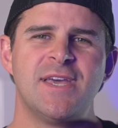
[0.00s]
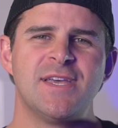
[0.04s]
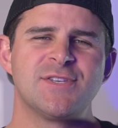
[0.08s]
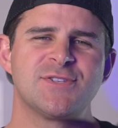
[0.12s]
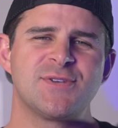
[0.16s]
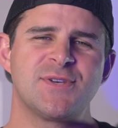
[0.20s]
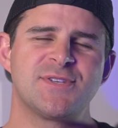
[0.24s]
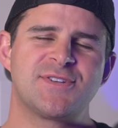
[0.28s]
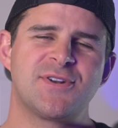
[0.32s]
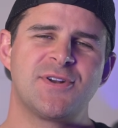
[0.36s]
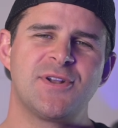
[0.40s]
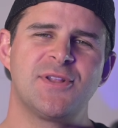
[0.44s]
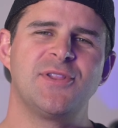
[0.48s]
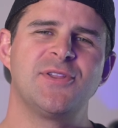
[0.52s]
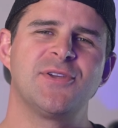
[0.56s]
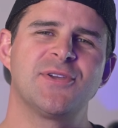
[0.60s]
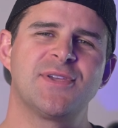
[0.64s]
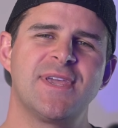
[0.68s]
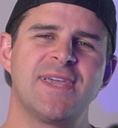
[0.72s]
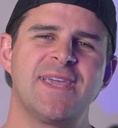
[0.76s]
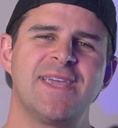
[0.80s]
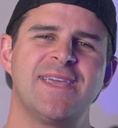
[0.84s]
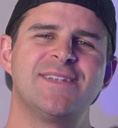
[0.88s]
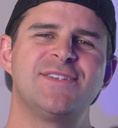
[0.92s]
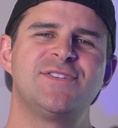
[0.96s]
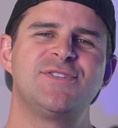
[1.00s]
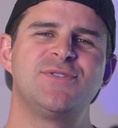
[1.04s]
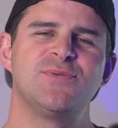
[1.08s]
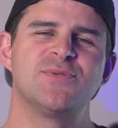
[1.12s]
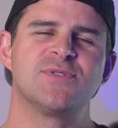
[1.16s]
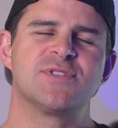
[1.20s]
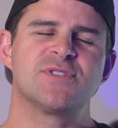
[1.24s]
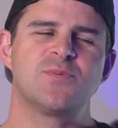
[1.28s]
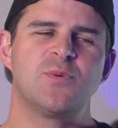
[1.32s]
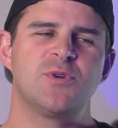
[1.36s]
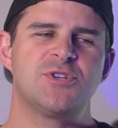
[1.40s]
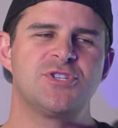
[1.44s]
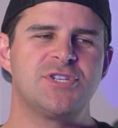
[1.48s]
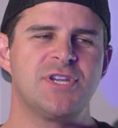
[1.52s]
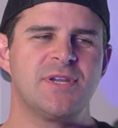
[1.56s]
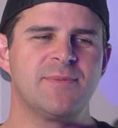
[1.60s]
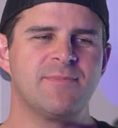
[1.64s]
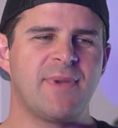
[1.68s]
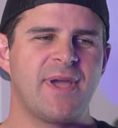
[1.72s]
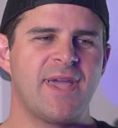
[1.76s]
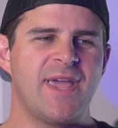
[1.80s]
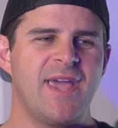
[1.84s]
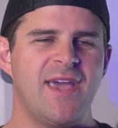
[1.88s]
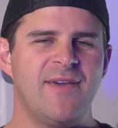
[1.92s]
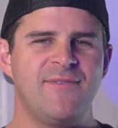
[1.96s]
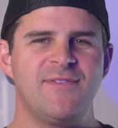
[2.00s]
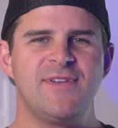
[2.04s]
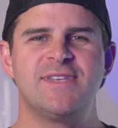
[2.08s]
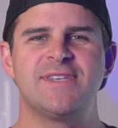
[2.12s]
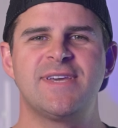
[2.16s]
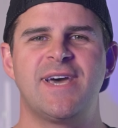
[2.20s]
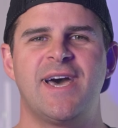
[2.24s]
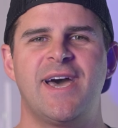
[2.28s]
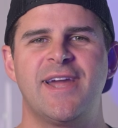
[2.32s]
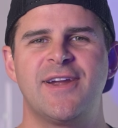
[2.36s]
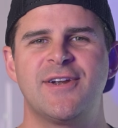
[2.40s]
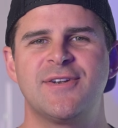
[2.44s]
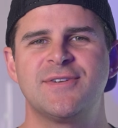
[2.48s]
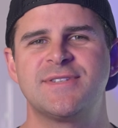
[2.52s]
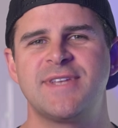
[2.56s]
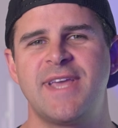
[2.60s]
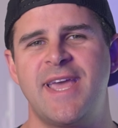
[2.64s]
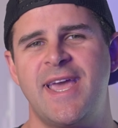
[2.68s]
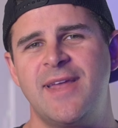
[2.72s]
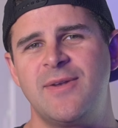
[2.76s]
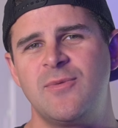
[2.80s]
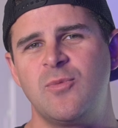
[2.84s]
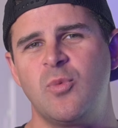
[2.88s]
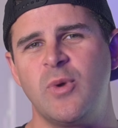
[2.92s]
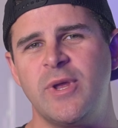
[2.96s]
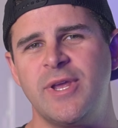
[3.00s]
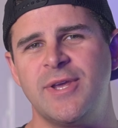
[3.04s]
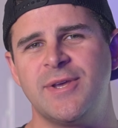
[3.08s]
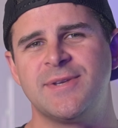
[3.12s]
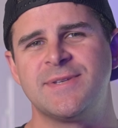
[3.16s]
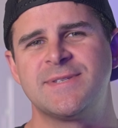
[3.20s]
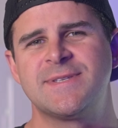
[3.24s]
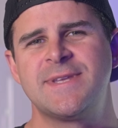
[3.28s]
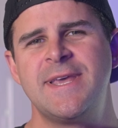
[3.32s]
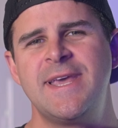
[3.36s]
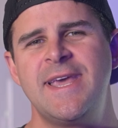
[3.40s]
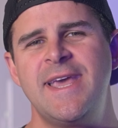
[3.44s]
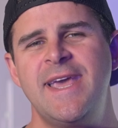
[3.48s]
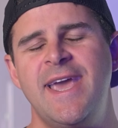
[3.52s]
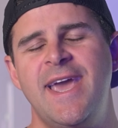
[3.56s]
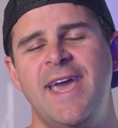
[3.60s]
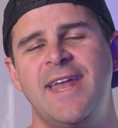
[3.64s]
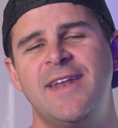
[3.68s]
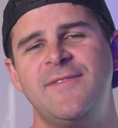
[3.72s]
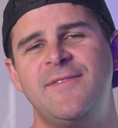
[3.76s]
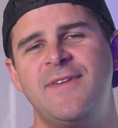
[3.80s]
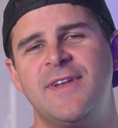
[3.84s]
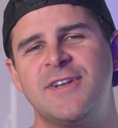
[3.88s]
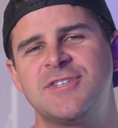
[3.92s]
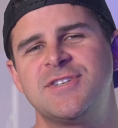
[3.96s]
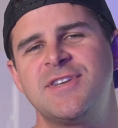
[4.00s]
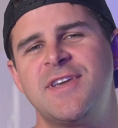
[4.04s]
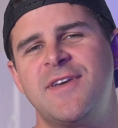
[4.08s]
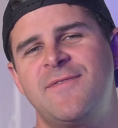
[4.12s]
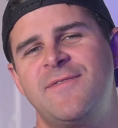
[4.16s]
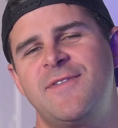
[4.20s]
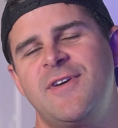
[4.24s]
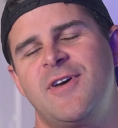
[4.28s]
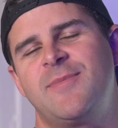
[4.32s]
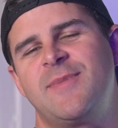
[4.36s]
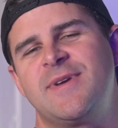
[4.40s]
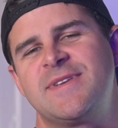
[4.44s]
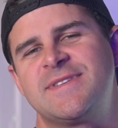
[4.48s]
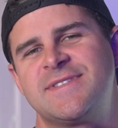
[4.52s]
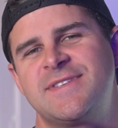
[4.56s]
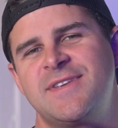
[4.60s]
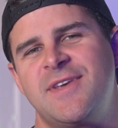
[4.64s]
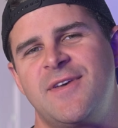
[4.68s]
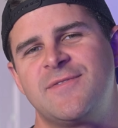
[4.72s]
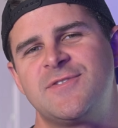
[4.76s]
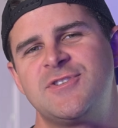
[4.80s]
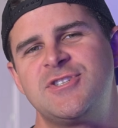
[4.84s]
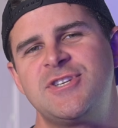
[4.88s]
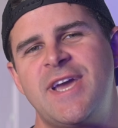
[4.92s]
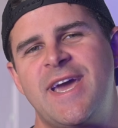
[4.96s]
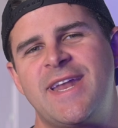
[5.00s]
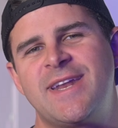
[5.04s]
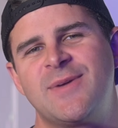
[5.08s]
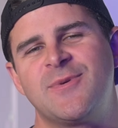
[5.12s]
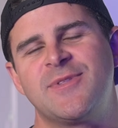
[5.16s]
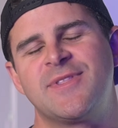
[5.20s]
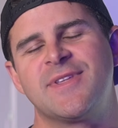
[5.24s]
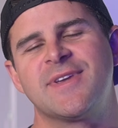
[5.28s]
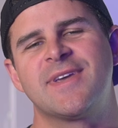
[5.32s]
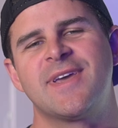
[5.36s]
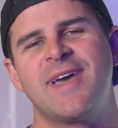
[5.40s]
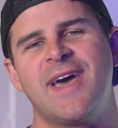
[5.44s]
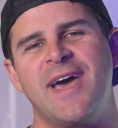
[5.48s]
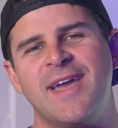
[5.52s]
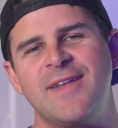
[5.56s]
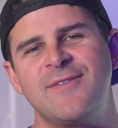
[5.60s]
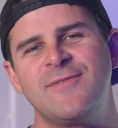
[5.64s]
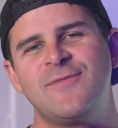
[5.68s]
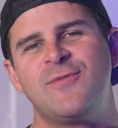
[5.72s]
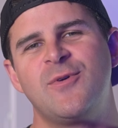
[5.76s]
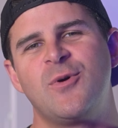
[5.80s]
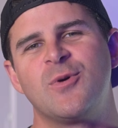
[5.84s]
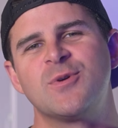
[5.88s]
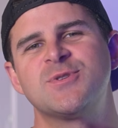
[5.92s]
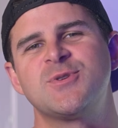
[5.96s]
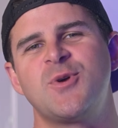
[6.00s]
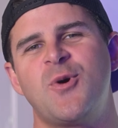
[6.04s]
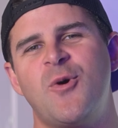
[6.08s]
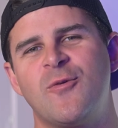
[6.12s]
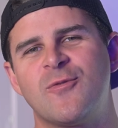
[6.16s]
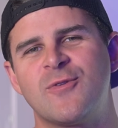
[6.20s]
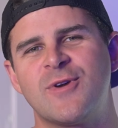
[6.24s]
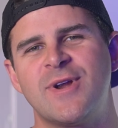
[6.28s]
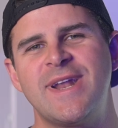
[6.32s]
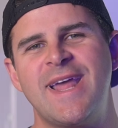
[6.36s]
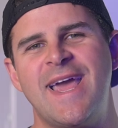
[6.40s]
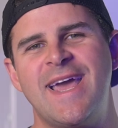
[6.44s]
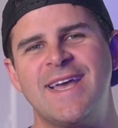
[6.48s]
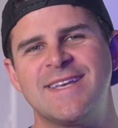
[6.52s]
So I started looking into switching my heavy tires and wheels, and eventually I found myself chatting with the kind folks over at